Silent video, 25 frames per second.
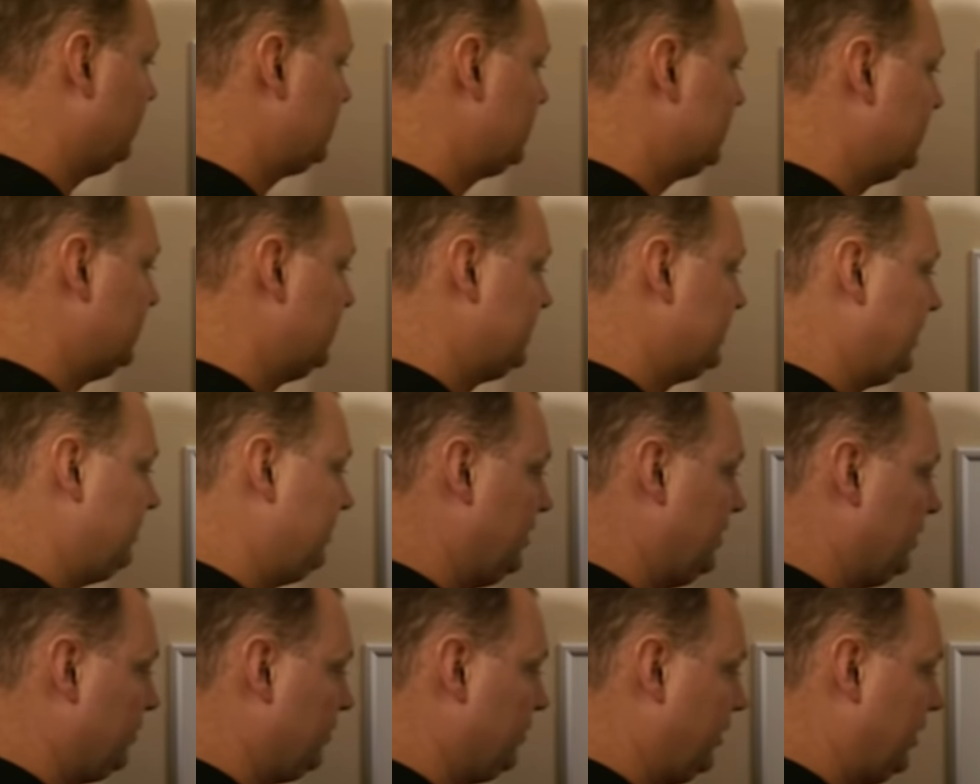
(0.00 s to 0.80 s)
notice it's the
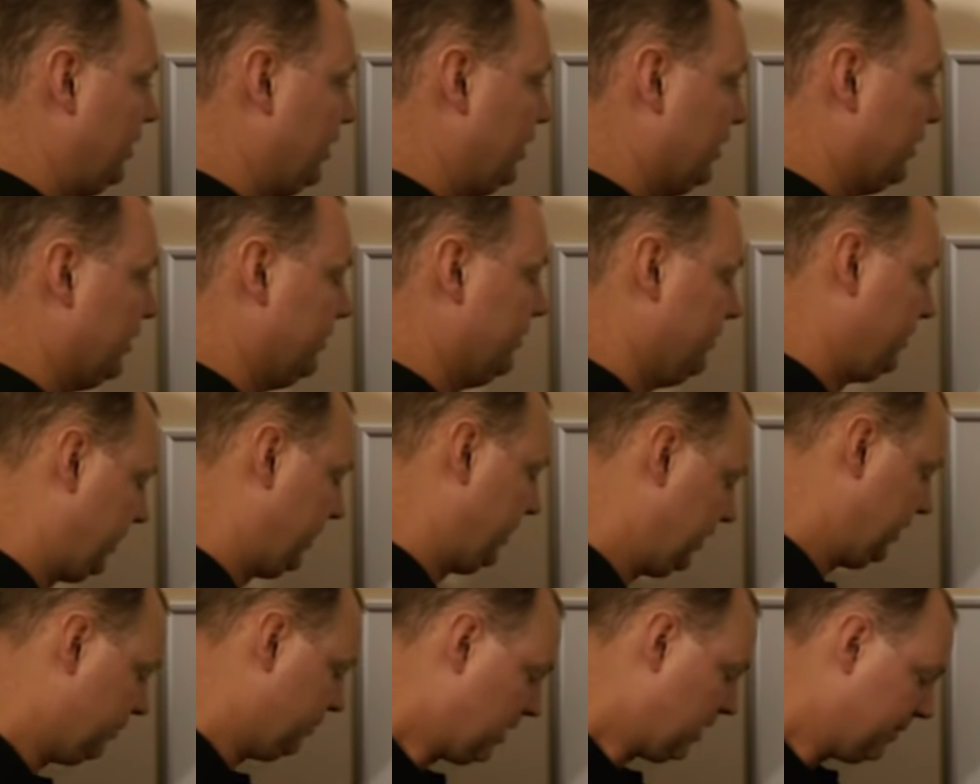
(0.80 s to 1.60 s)
same number here.
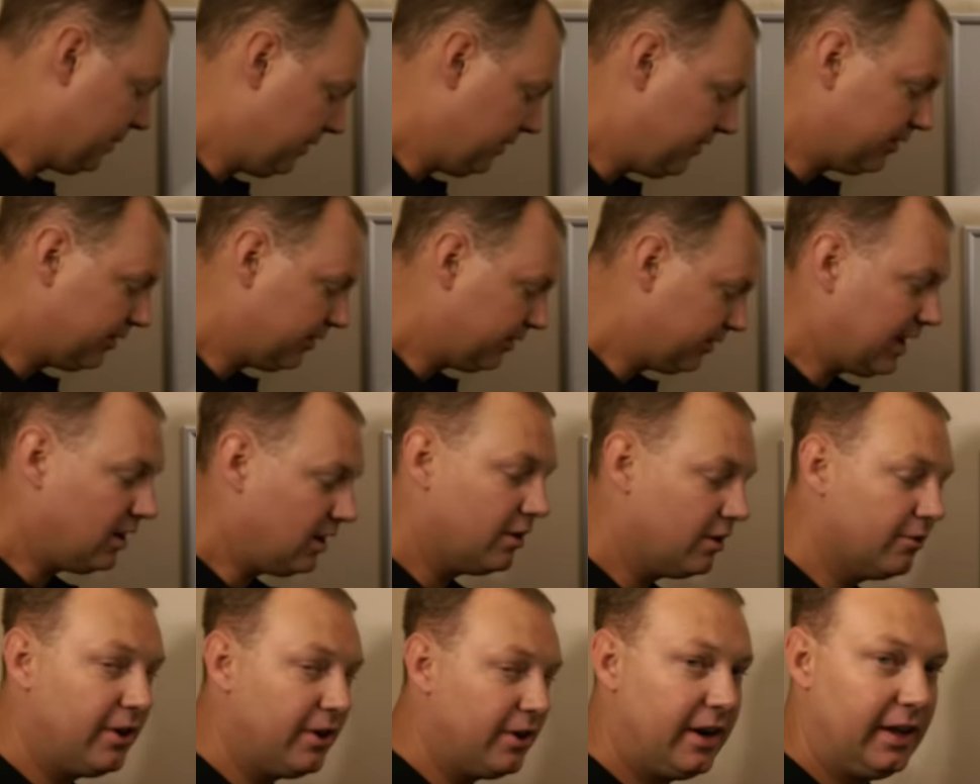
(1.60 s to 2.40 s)
Probably figured
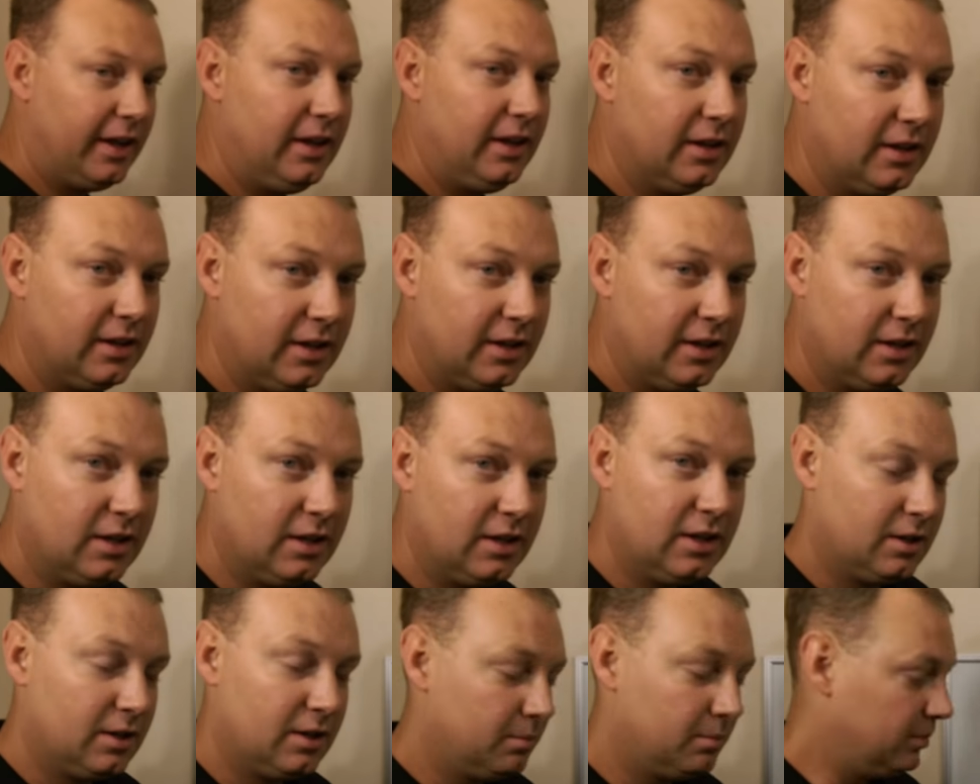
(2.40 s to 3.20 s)
that already,
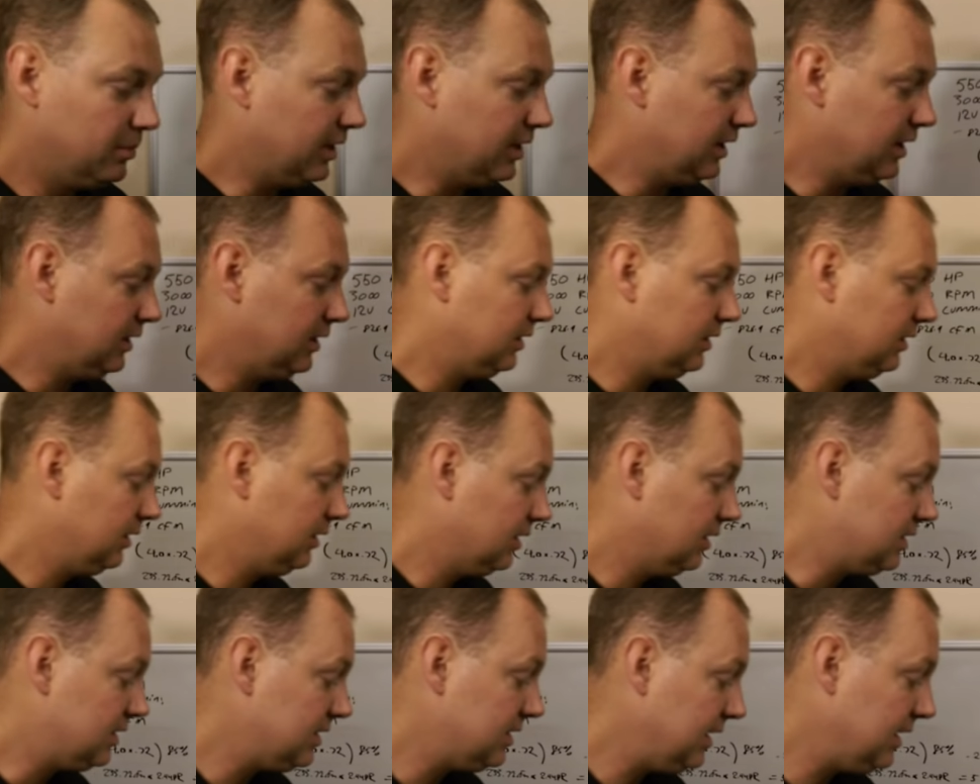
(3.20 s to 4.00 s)
but
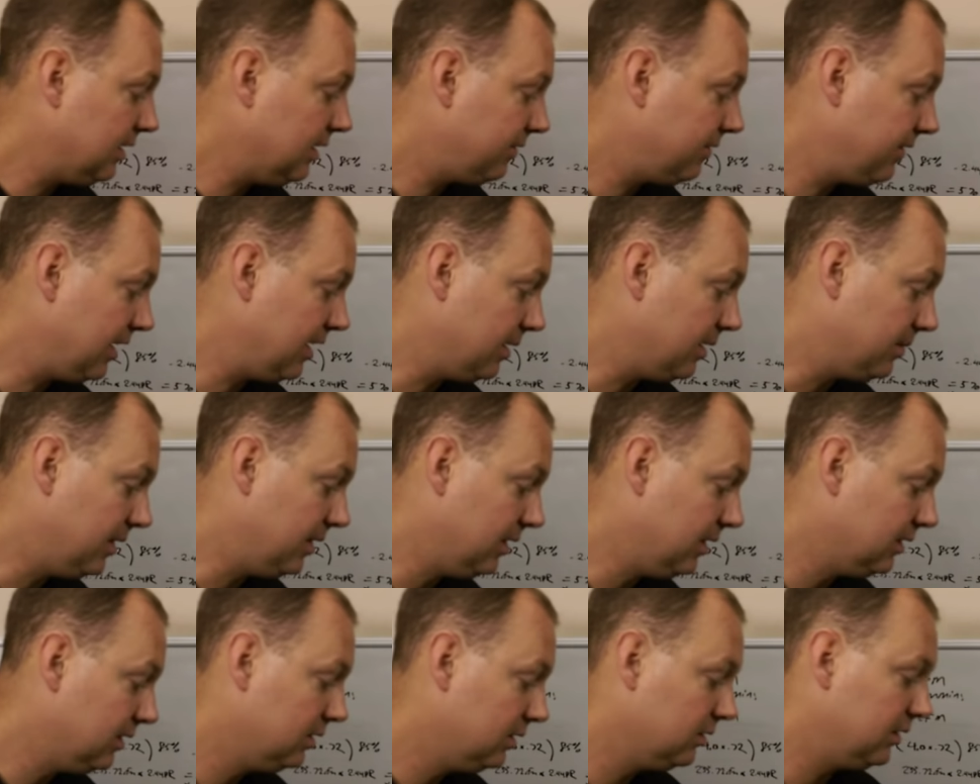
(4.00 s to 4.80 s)
the
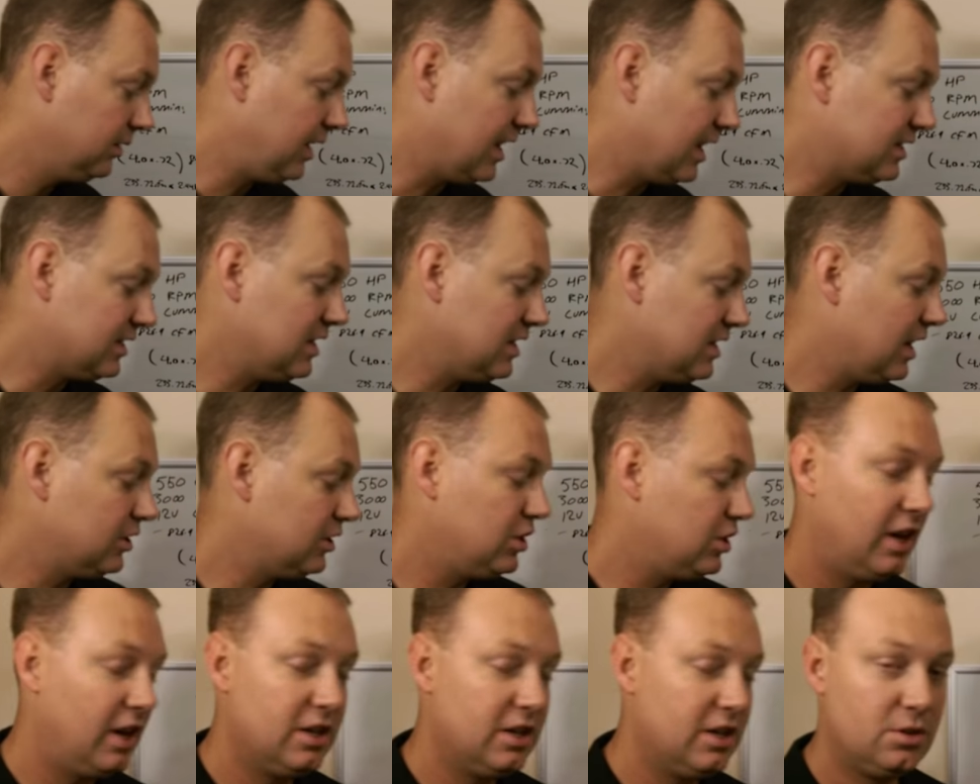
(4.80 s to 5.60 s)
CFM has
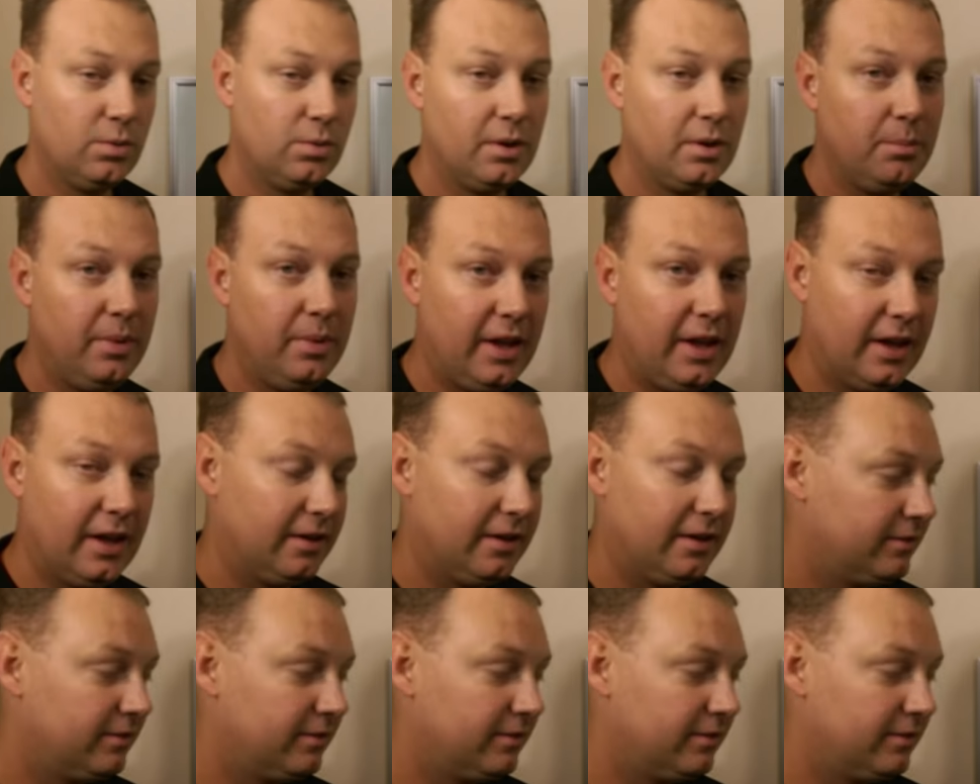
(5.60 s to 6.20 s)
not changed one bit.